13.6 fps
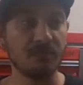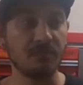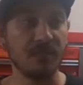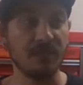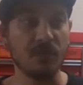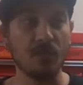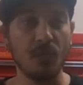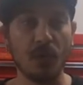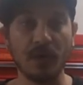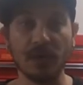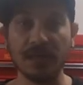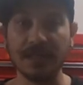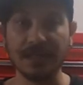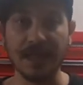if you
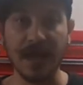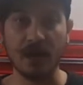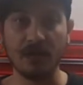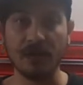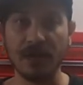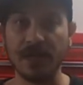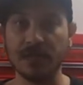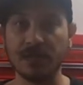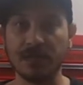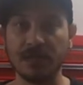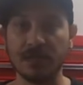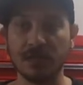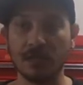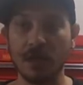boil it down, it's
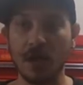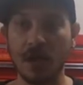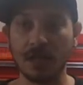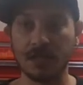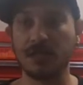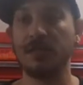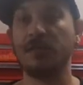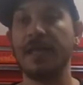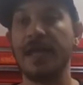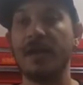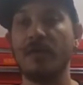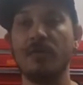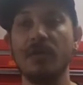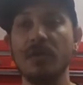it's laws that allow